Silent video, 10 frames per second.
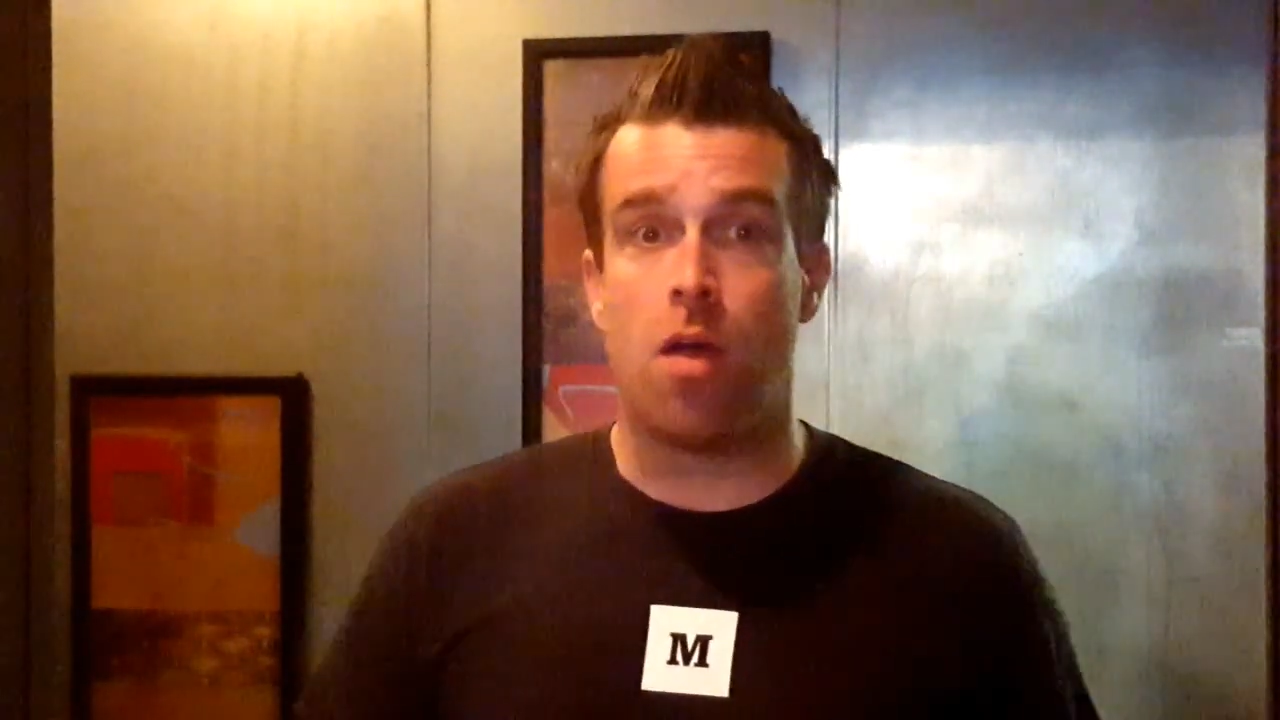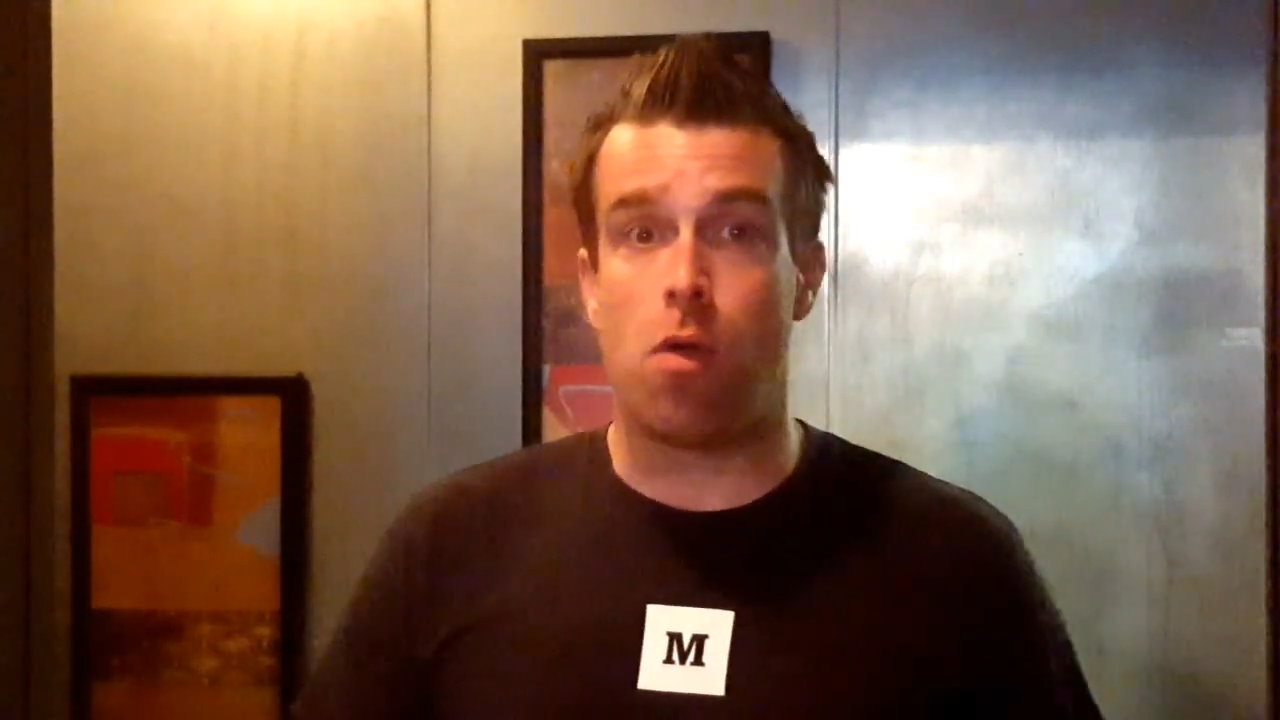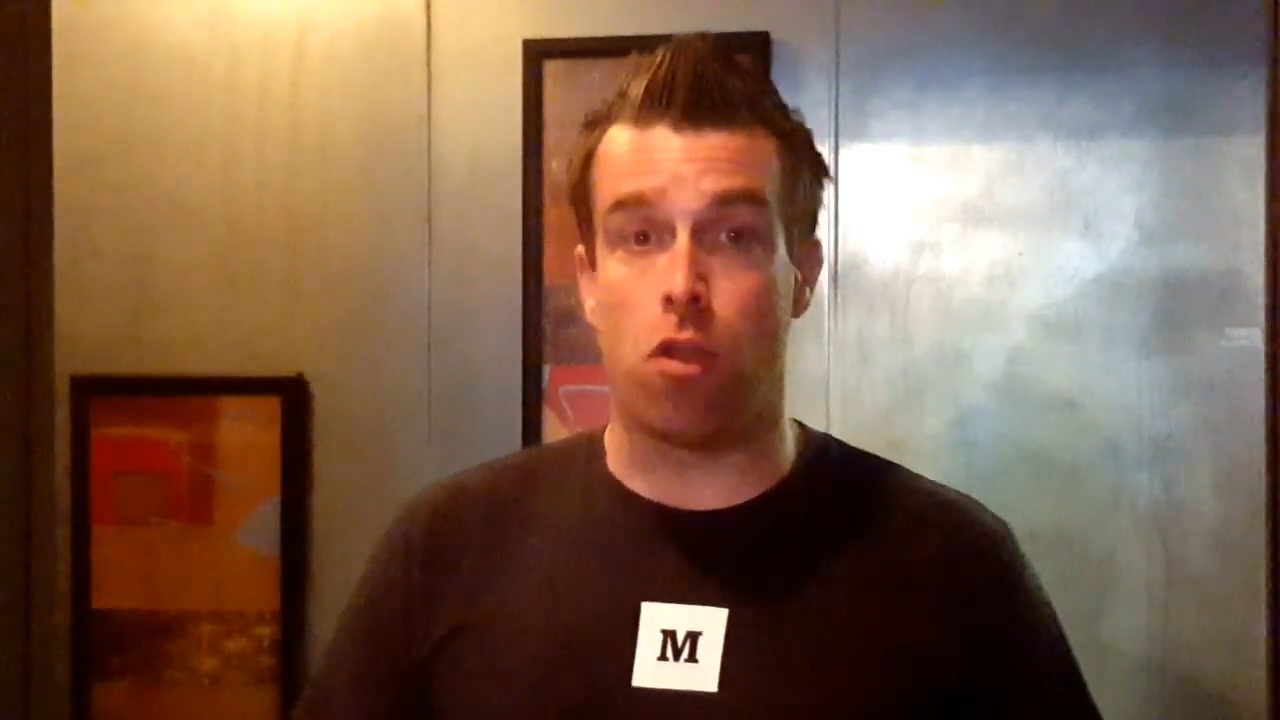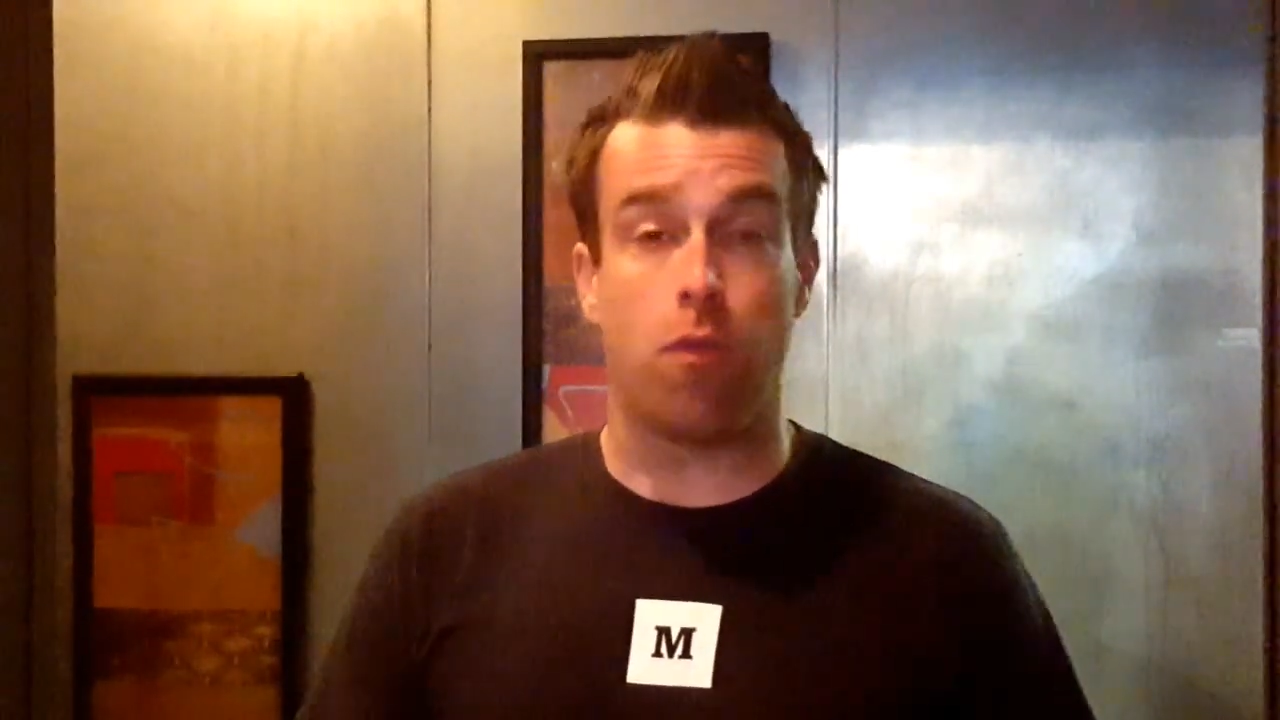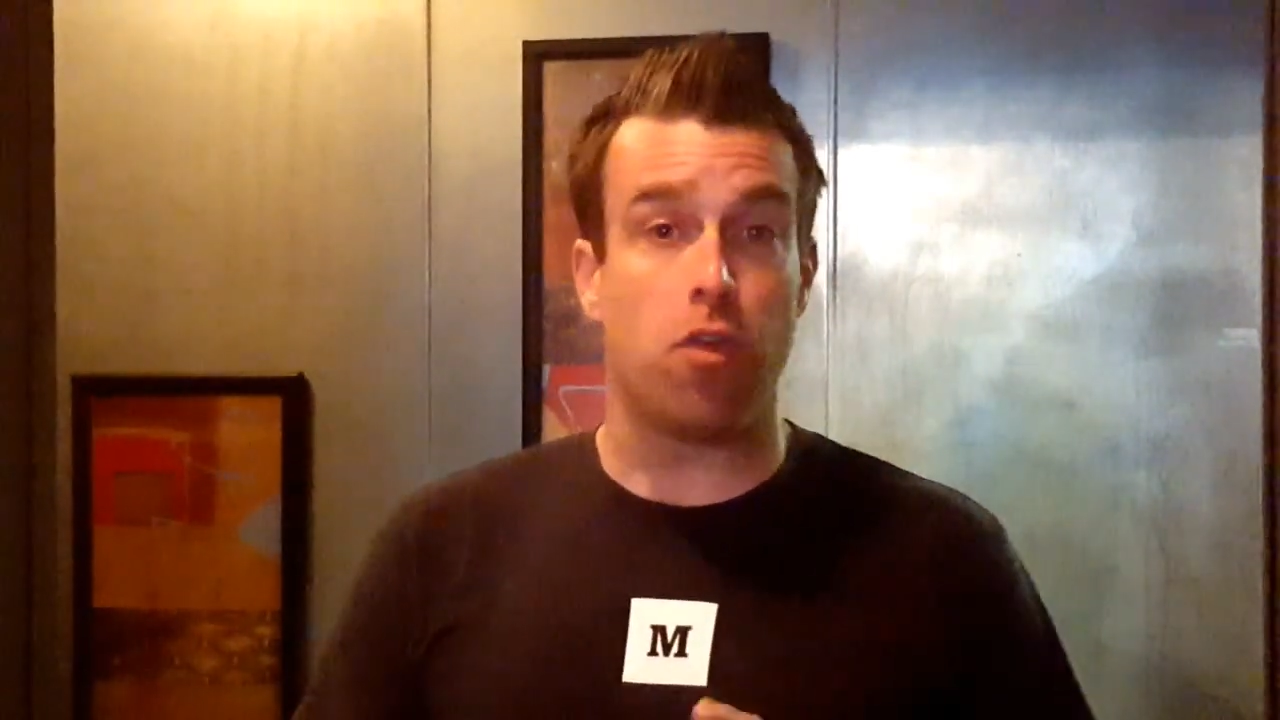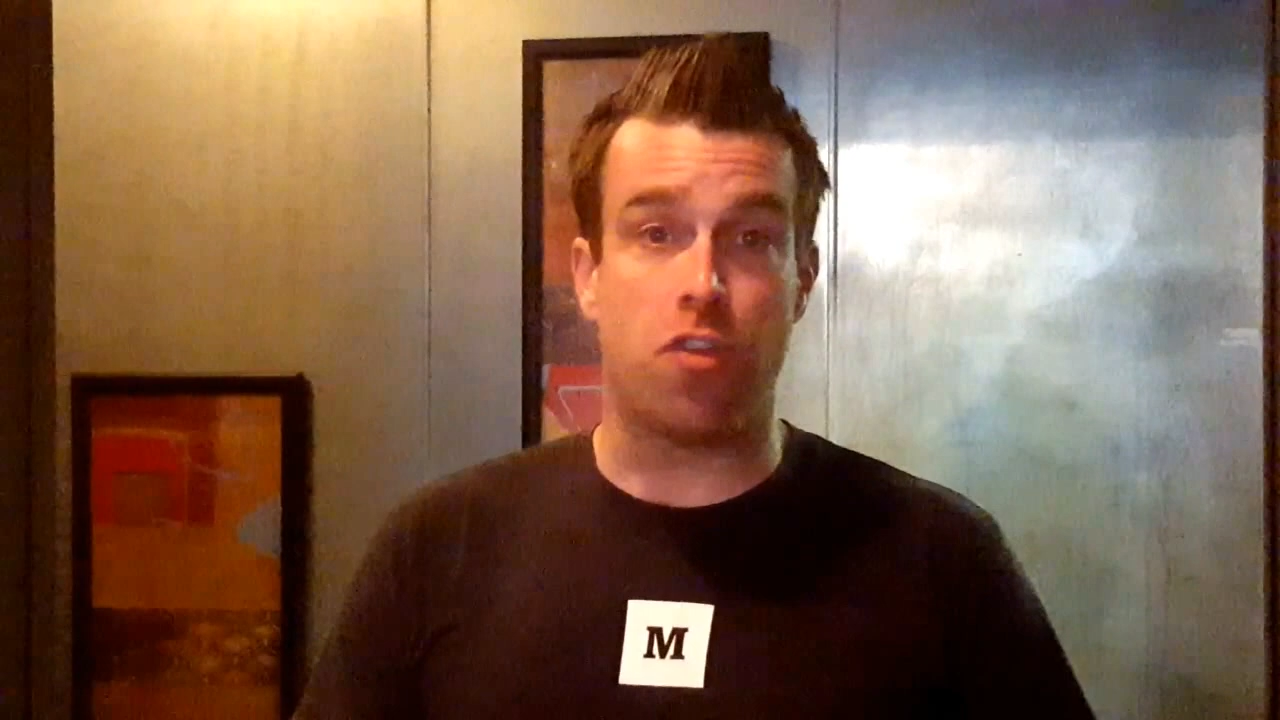Whether you're looking for a